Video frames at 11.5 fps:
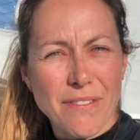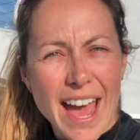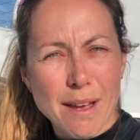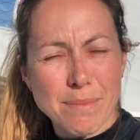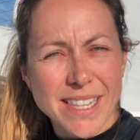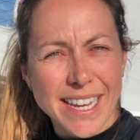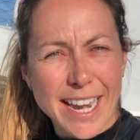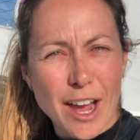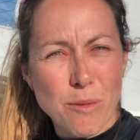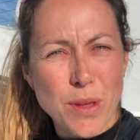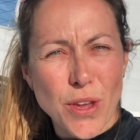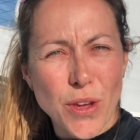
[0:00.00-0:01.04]
the apps that can
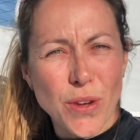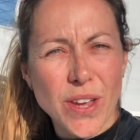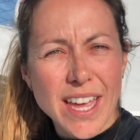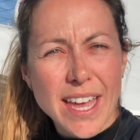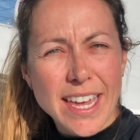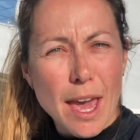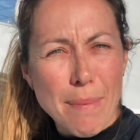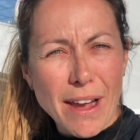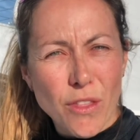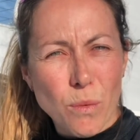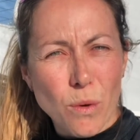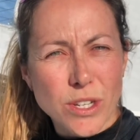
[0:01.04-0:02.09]
help you get back
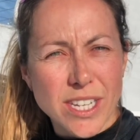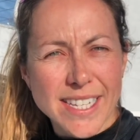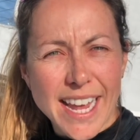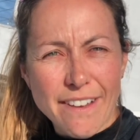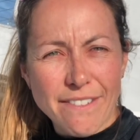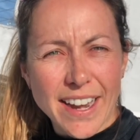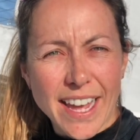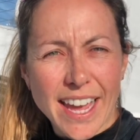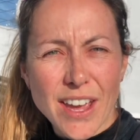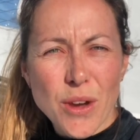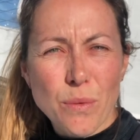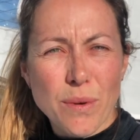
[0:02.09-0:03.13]
on the water safely
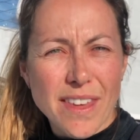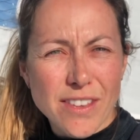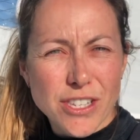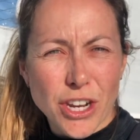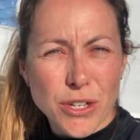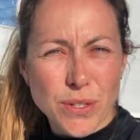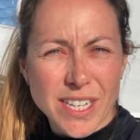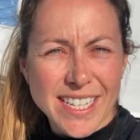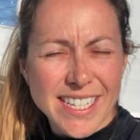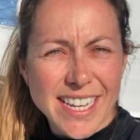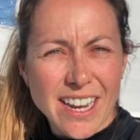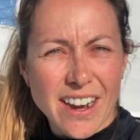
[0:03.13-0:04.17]
within the social
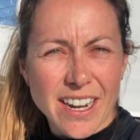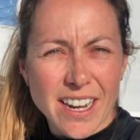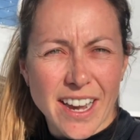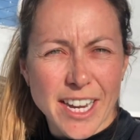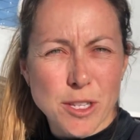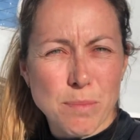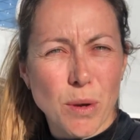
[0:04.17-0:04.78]
distancing guidelines,